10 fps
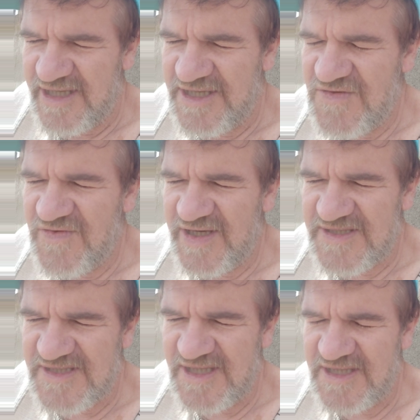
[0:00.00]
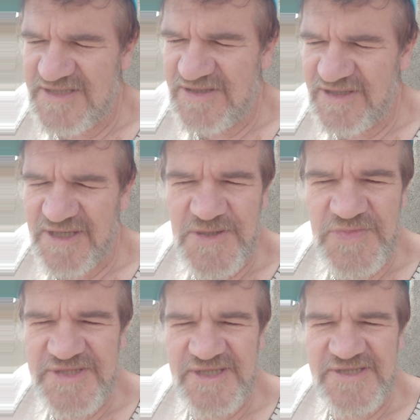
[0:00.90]
any vaccine is not
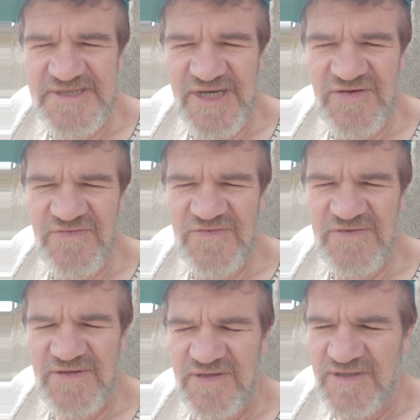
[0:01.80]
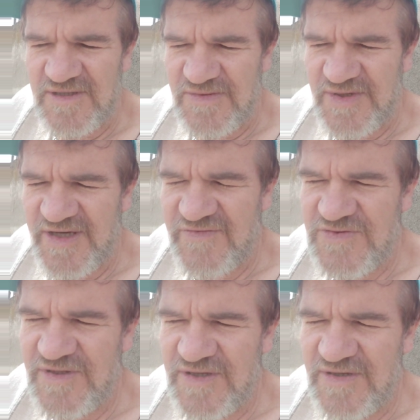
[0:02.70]
100% safe. We have
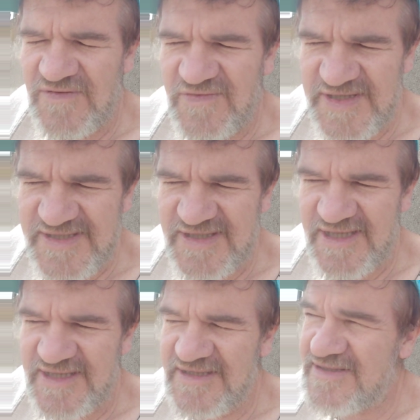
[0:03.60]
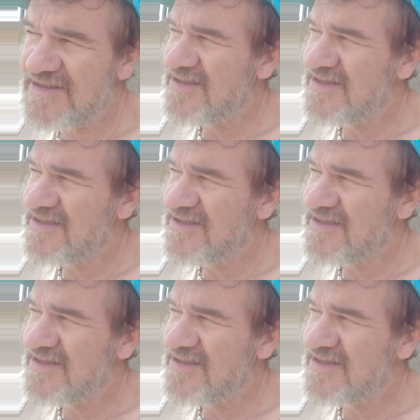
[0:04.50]
to investigate it,